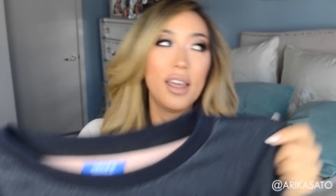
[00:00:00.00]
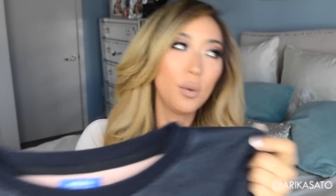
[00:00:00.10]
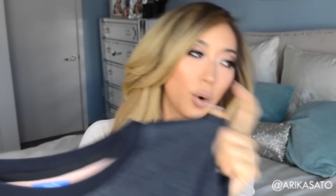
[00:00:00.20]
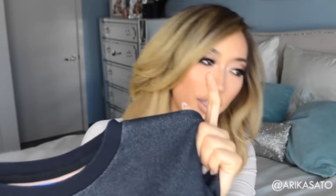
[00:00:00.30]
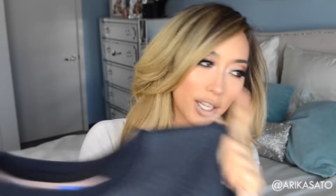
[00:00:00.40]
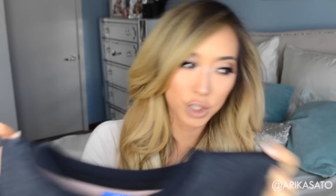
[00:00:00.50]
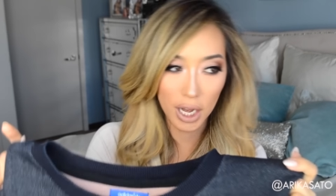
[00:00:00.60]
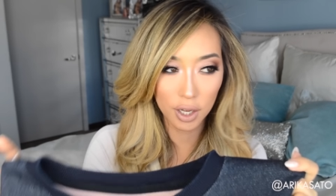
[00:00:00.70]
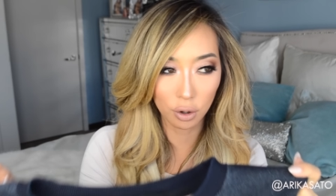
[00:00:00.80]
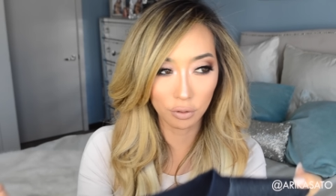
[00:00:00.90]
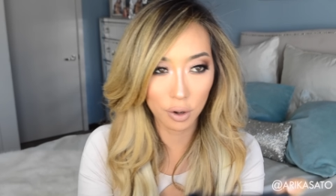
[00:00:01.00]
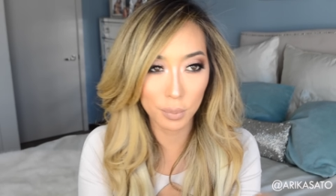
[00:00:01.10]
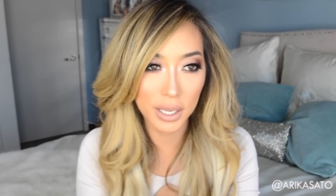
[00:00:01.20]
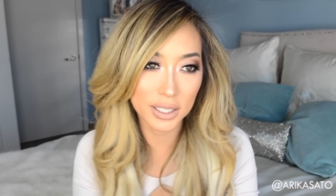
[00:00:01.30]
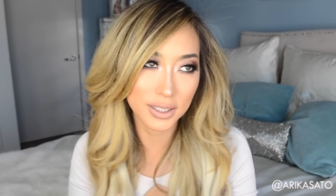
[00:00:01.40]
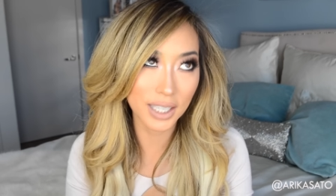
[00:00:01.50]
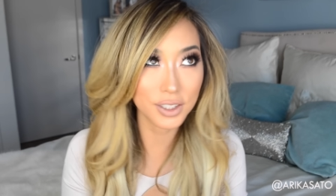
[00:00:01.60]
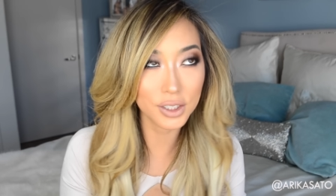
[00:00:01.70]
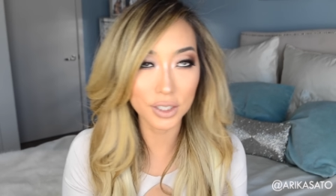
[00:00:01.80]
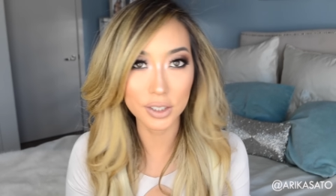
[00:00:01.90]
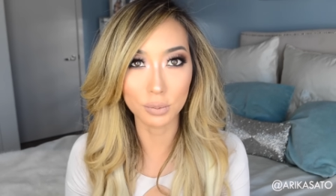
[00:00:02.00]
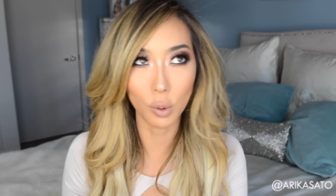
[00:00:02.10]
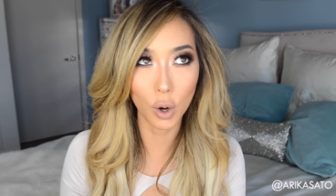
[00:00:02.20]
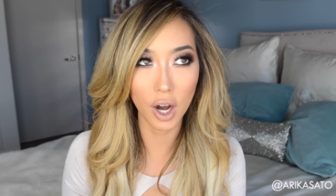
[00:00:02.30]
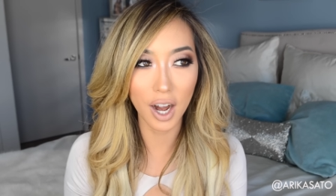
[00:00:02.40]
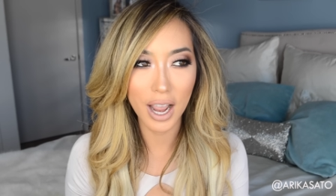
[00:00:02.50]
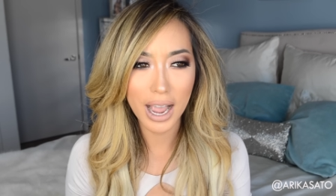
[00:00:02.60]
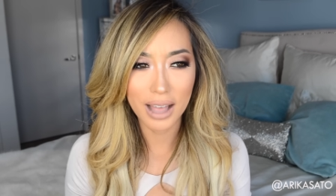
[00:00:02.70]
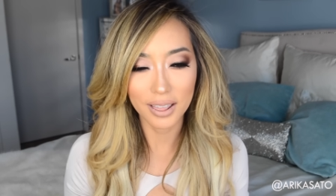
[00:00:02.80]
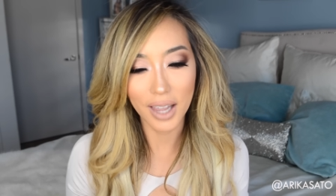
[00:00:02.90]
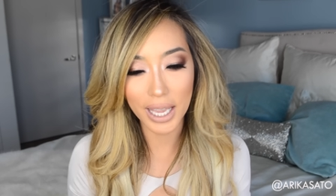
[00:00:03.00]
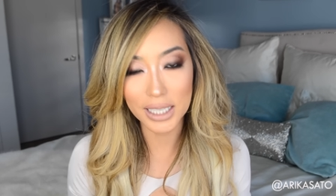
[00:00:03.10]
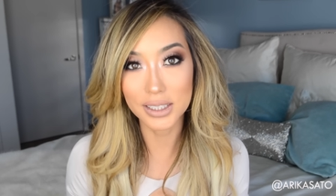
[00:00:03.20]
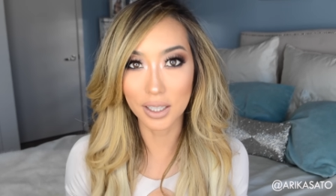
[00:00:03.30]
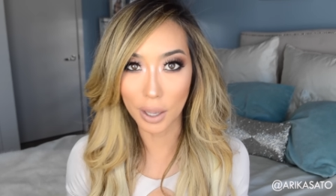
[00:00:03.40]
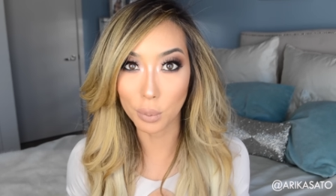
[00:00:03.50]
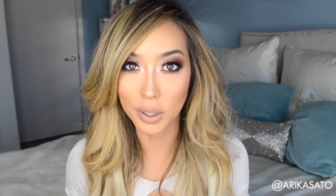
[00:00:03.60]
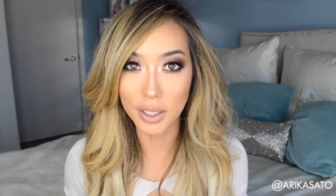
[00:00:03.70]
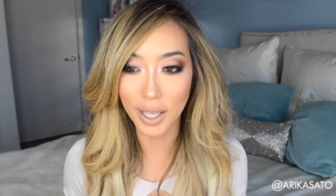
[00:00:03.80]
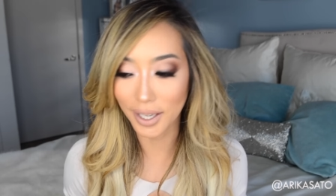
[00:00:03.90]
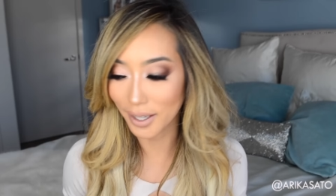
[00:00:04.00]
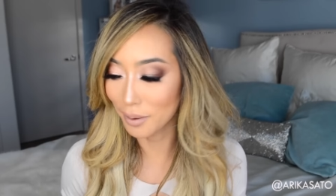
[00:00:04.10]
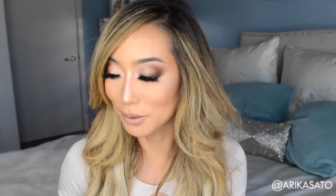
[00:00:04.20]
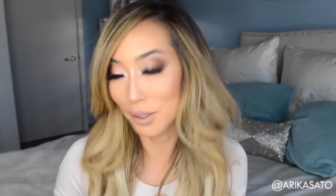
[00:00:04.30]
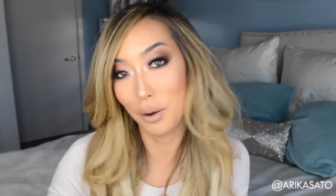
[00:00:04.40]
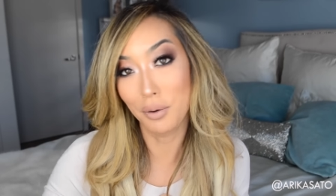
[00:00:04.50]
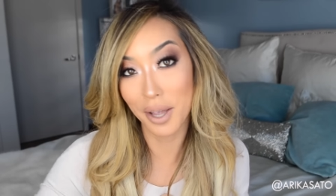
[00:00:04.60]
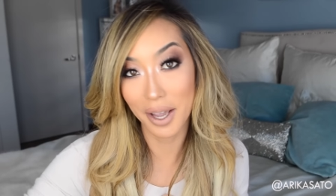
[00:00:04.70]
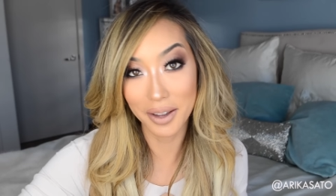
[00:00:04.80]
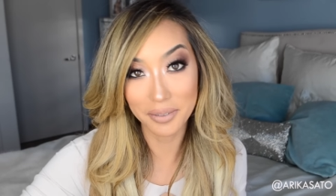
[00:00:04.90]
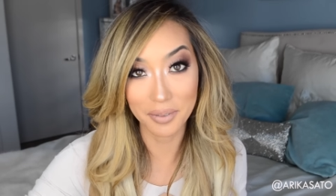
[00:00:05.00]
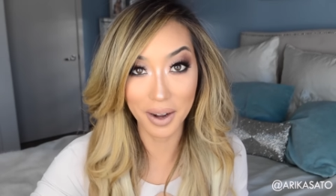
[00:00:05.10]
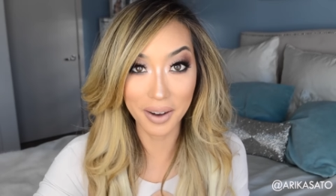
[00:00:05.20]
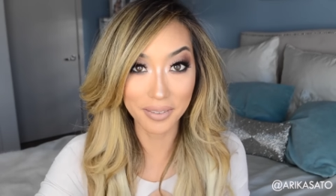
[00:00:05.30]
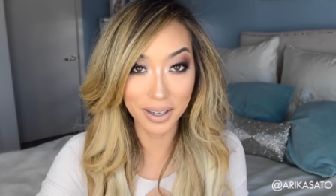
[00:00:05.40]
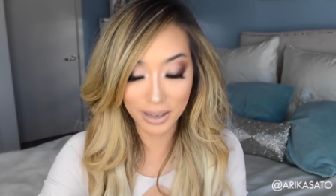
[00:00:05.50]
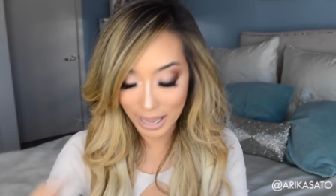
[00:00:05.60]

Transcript: then wear that jacket over because that just looks more like celebrity like. And I was like, okay, whatever.